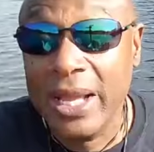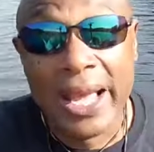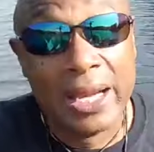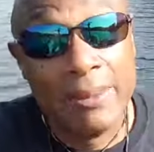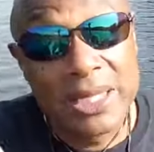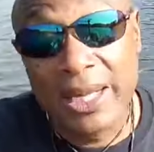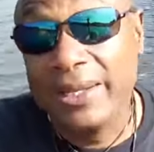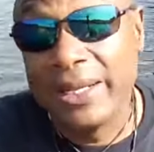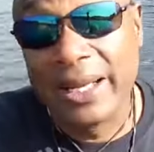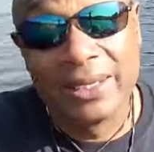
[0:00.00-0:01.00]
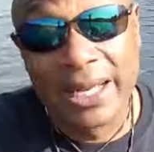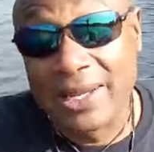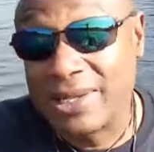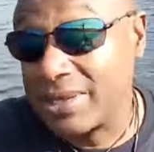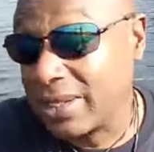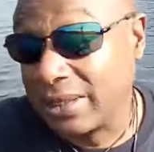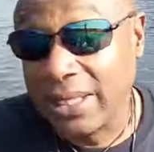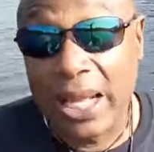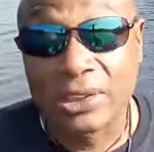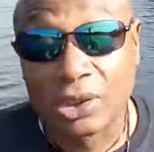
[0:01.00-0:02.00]
And let me tell you guys this, a
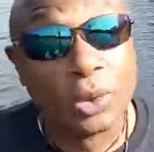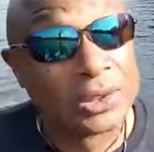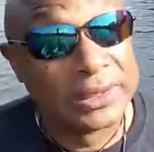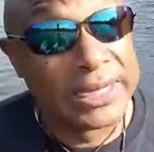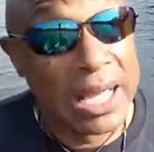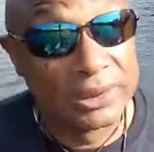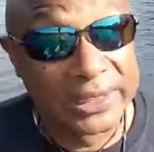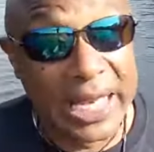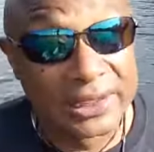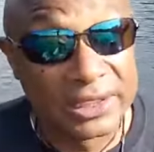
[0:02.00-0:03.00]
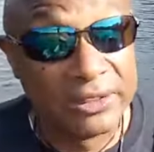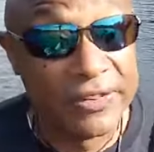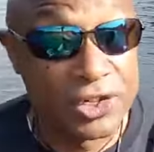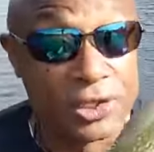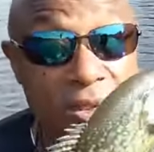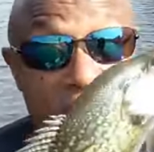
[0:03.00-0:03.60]
lot of stores are downsizing their fishing